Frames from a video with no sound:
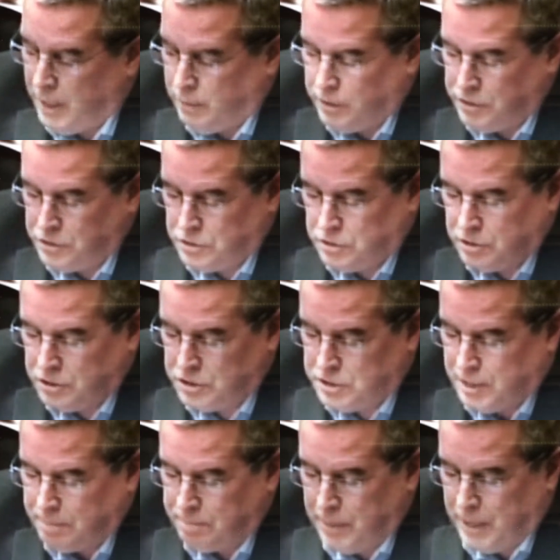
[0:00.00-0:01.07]
Parents,
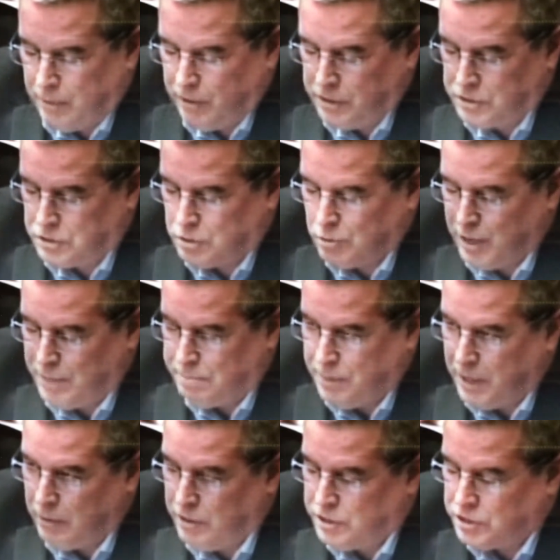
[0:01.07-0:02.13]
step-parents,
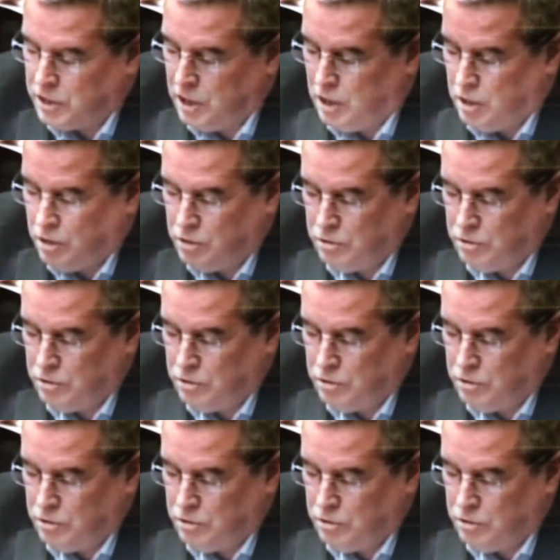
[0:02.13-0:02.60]
grandparents,